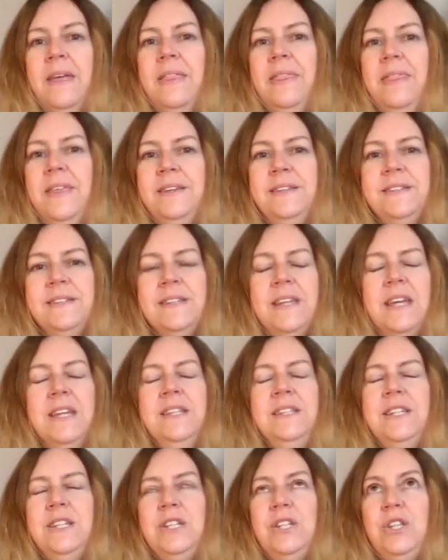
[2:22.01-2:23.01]
This
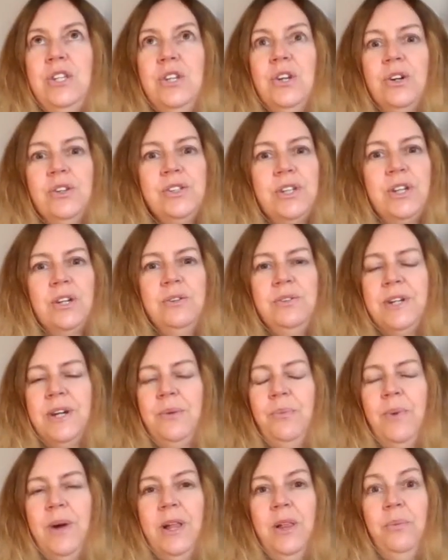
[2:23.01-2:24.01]
did not go
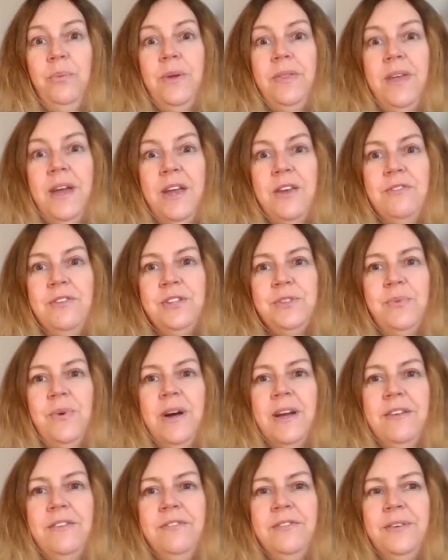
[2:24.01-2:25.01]
down well with Henry's
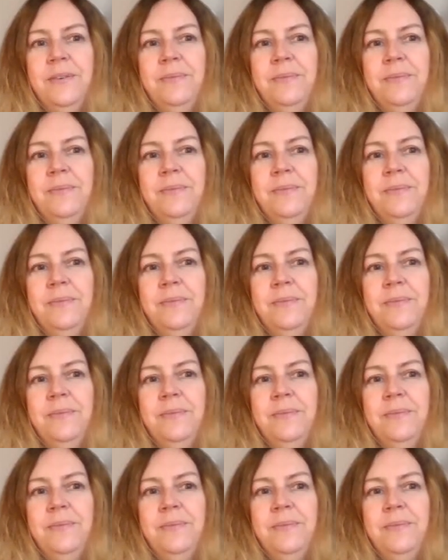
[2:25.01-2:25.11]
wife.